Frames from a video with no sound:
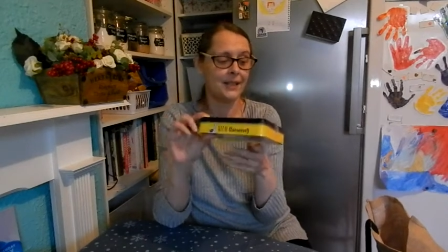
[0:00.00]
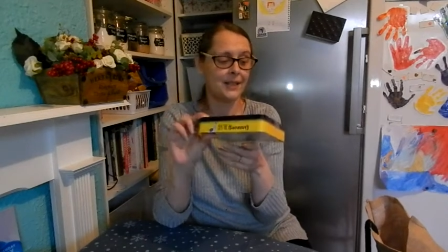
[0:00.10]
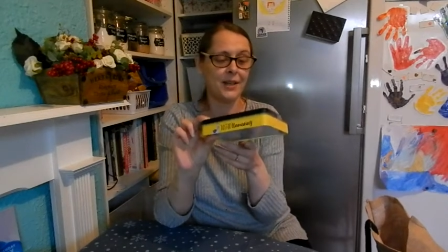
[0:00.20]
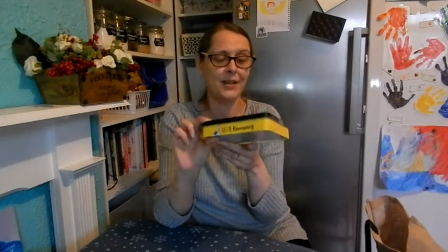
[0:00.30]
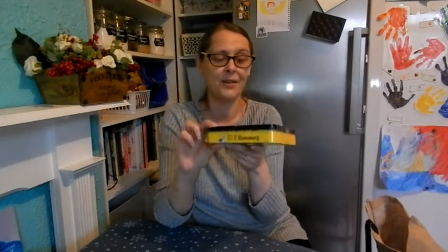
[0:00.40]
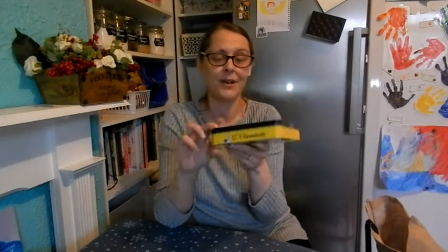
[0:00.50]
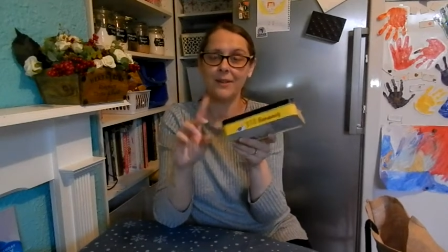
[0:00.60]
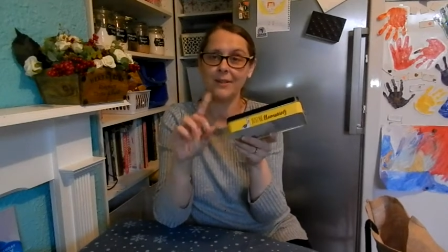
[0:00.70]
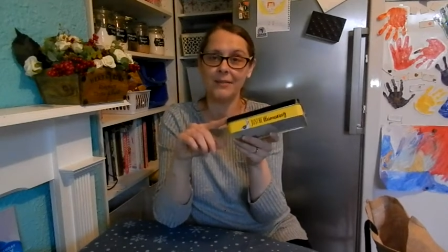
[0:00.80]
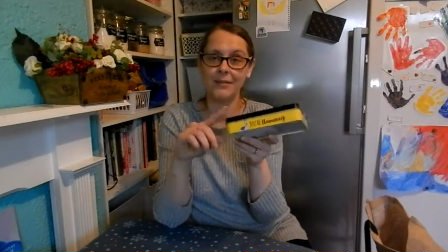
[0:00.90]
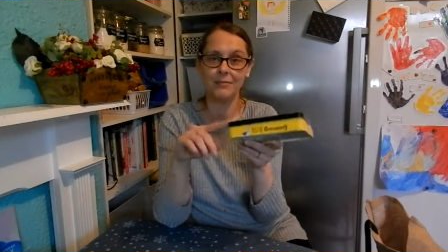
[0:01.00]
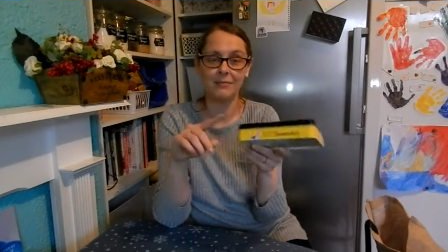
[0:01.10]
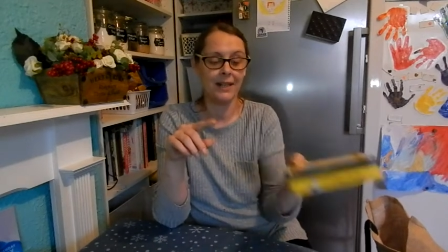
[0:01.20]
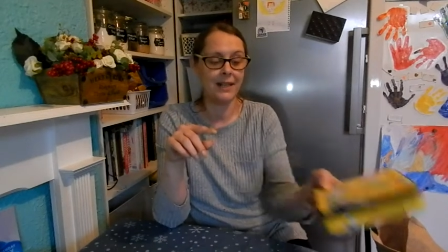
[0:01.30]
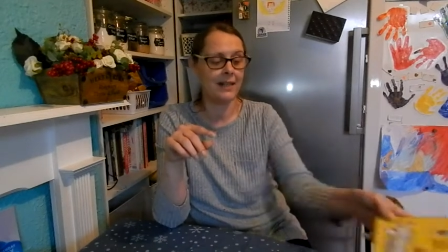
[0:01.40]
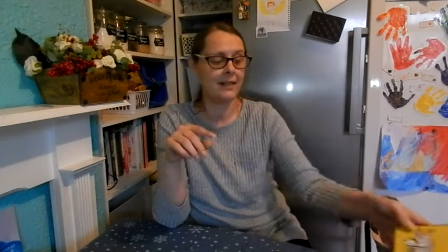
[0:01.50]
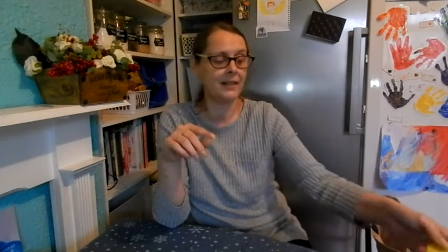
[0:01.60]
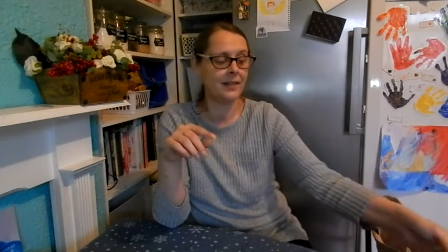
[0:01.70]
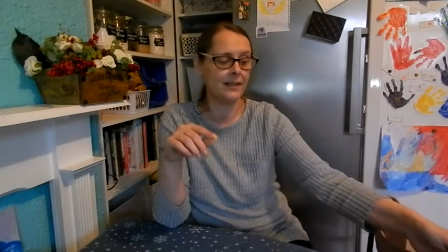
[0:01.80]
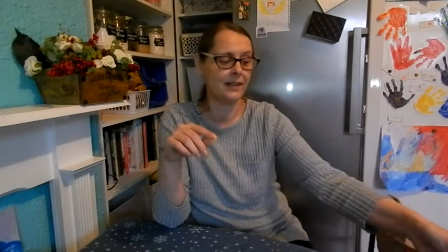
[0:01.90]
So I thought that was a really
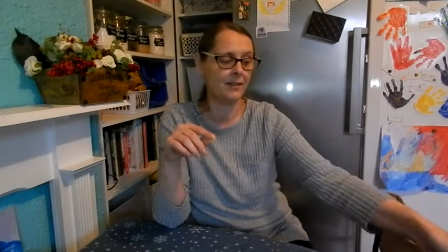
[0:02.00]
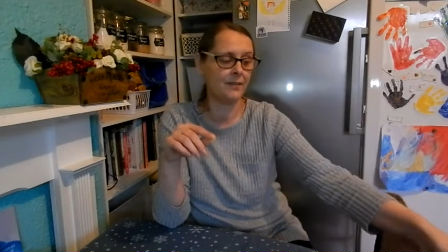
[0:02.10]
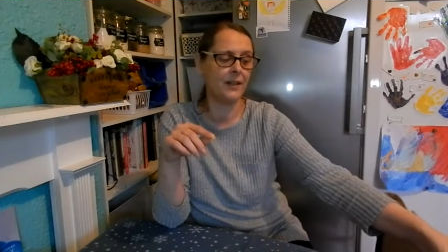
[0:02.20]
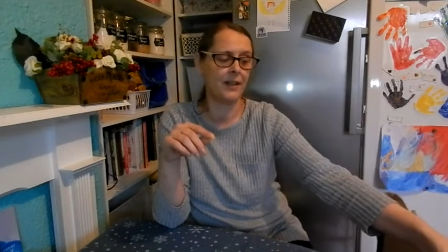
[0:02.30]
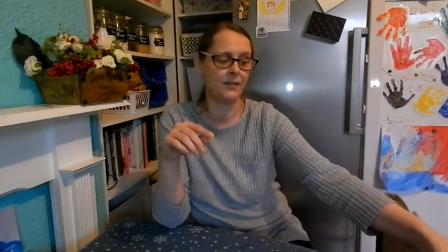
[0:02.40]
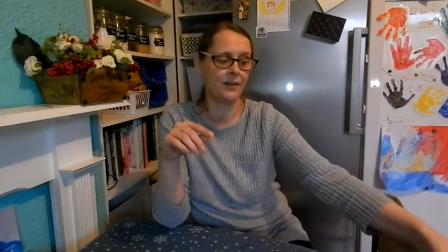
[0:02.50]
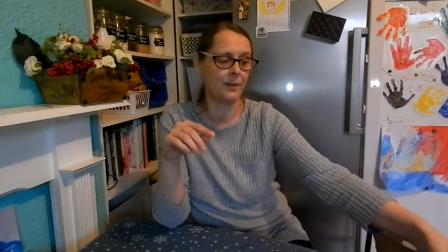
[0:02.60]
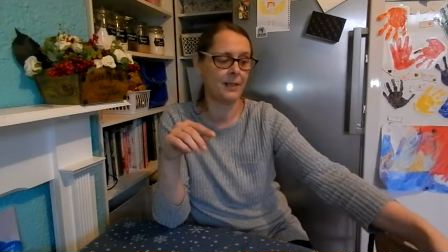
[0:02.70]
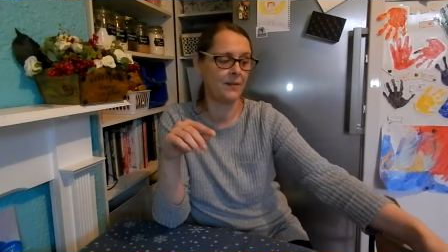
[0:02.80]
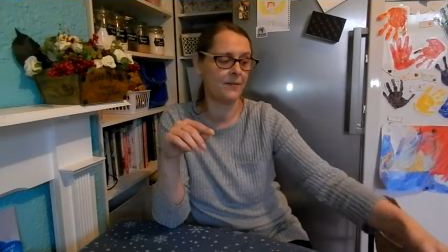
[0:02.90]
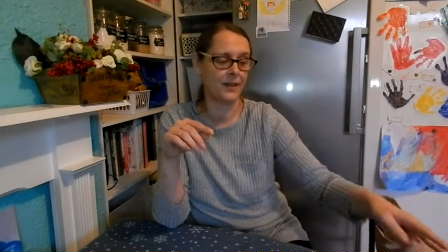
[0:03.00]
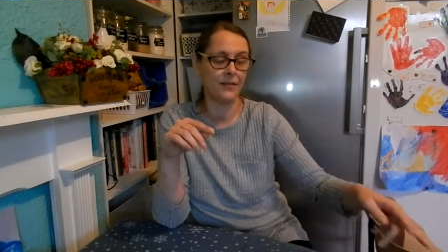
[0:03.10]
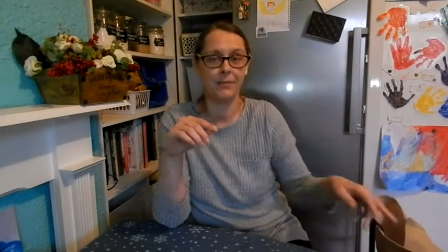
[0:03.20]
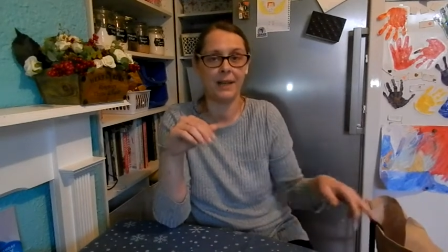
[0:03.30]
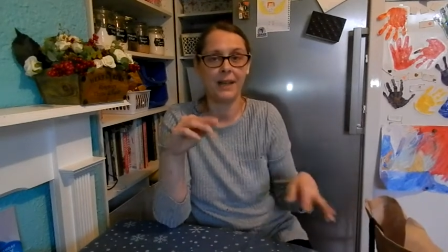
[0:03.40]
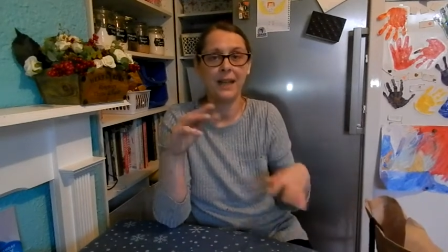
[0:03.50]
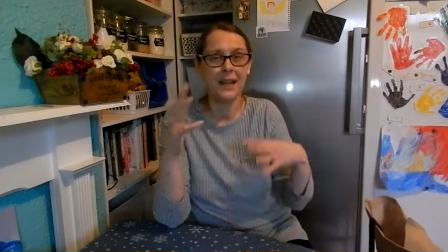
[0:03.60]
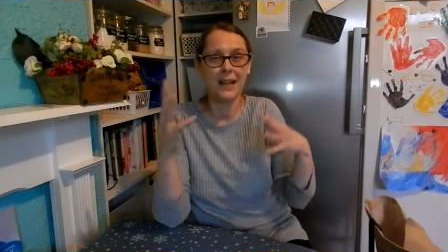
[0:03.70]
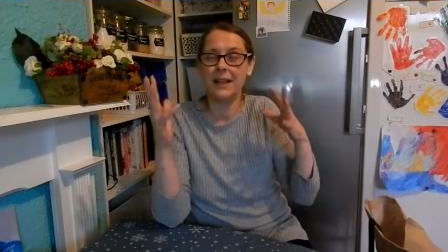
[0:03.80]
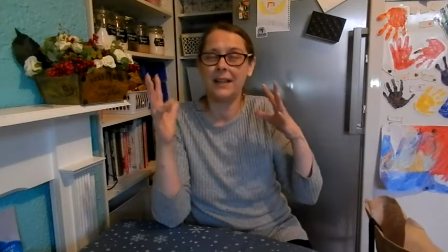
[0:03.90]
nice little find for 25p
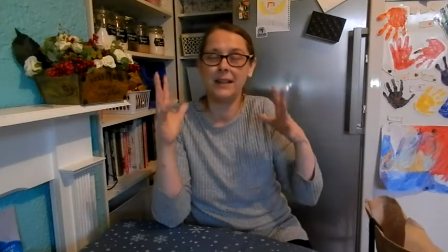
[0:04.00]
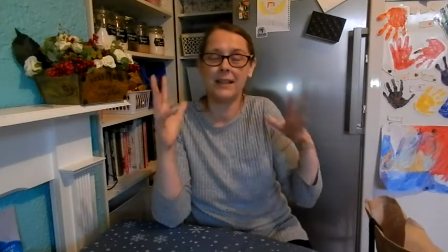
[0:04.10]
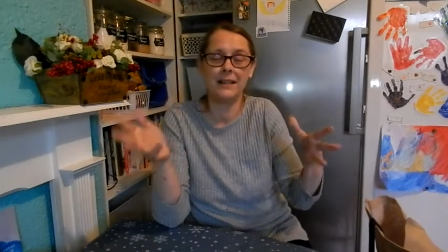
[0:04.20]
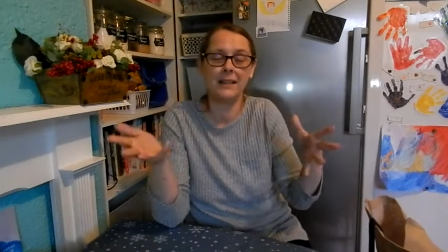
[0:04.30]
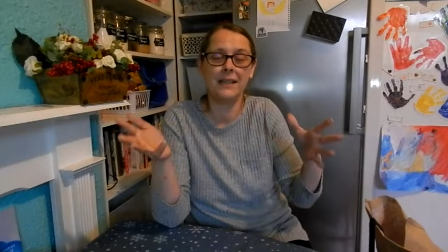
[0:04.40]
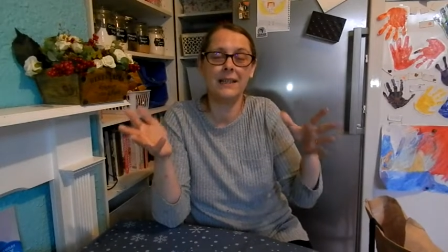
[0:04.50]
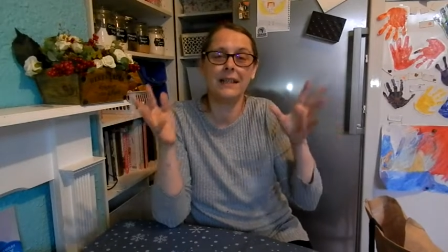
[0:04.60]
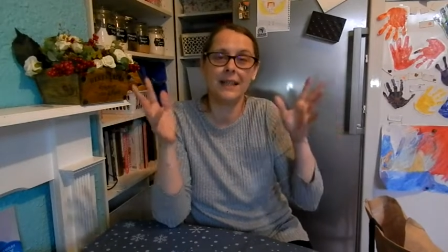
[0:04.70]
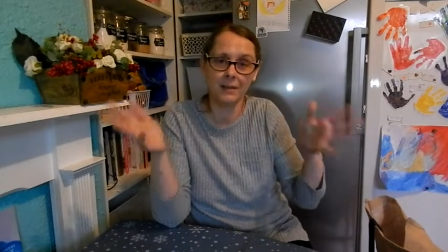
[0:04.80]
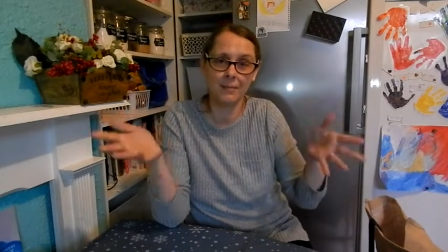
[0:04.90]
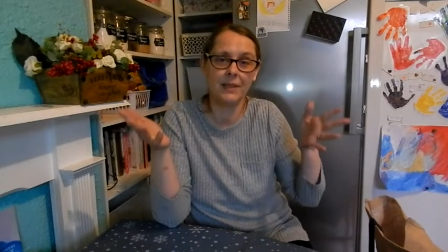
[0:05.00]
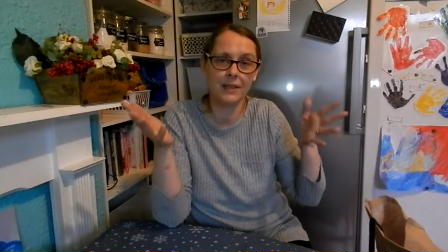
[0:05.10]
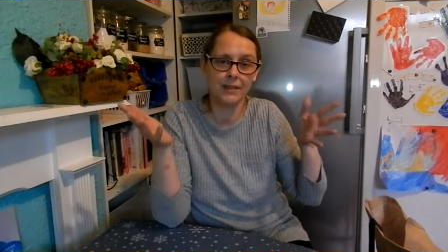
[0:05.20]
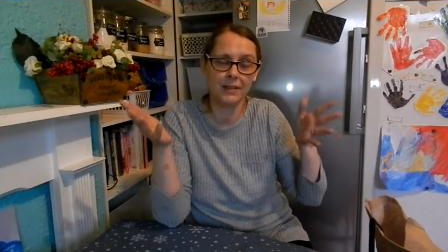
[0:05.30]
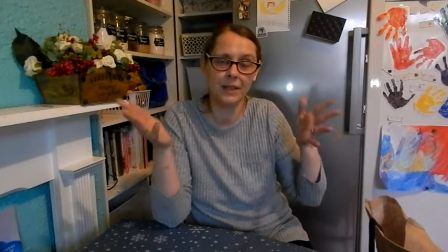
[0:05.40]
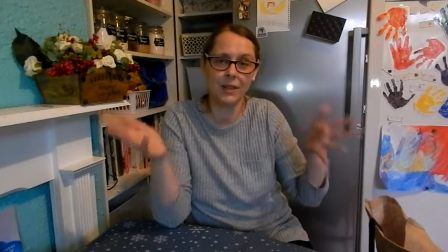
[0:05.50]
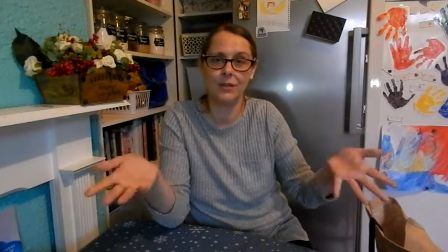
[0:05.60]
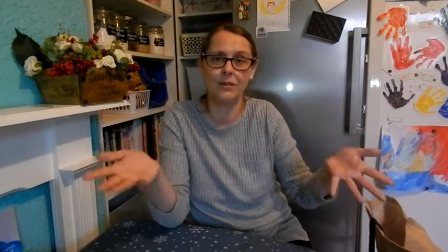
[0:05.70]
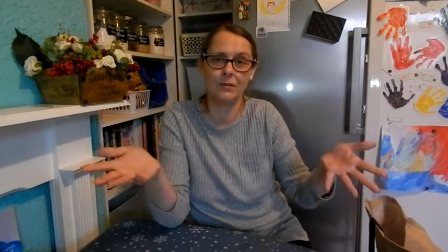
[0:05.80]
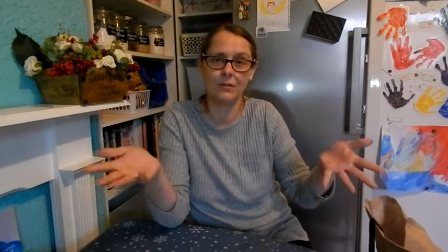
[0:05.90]
and Eliza absolutely
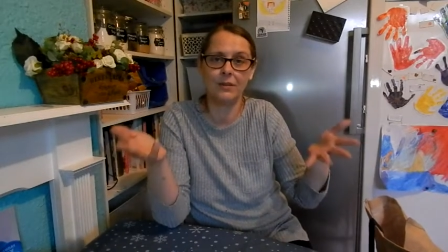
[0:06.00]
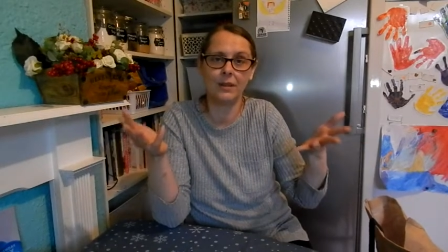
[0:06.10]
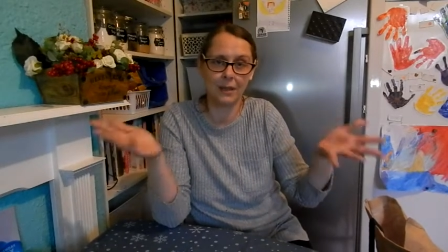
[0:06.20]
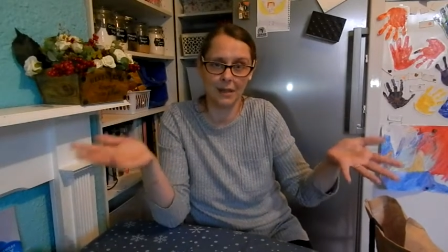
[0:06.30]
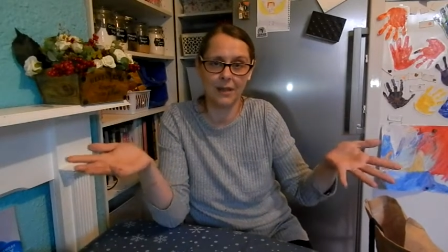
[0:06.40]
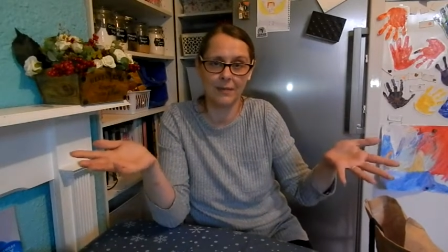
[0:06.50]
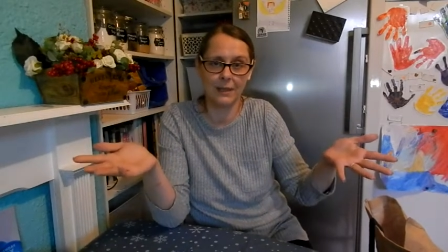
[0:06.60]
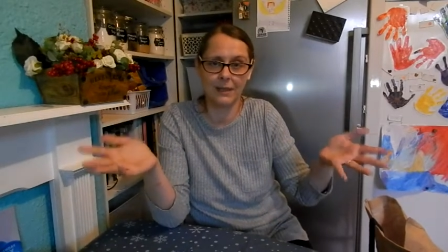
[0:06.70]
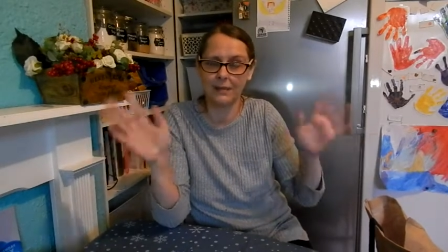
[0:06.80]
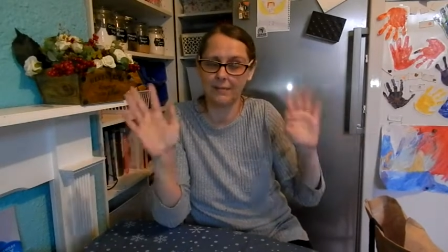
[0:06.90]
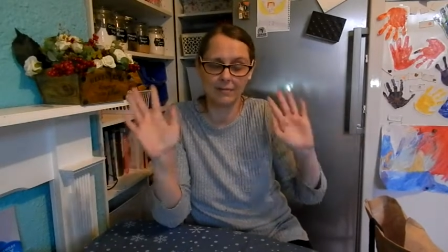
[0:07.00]
adores llamas.